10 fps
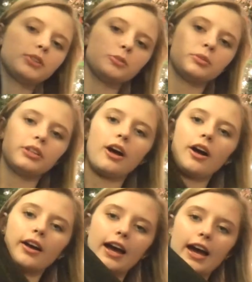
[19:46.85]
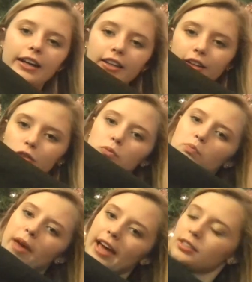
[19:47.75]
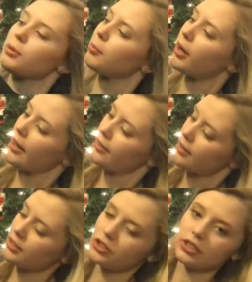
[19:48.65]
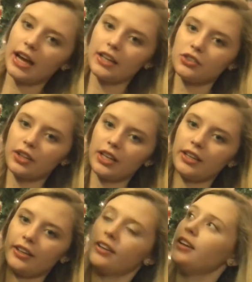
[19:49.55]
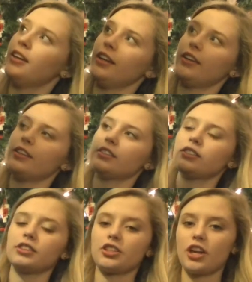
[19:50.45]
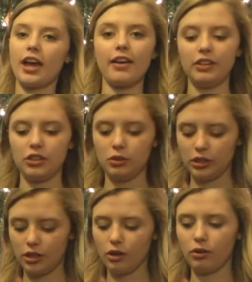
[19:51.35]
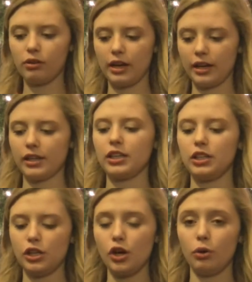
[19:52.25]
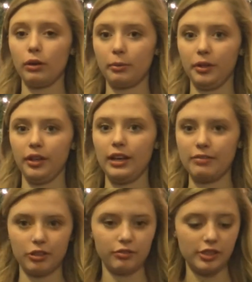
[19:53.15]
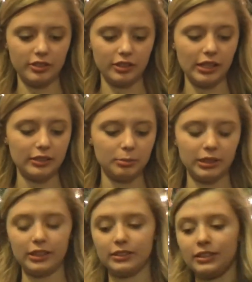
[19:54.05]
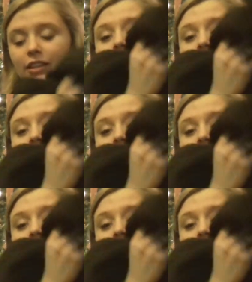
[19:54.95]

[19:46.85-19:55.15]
super long kind of past my butt and then it just ties right here and this is such a heavy duty coat I know I will never freeze in this because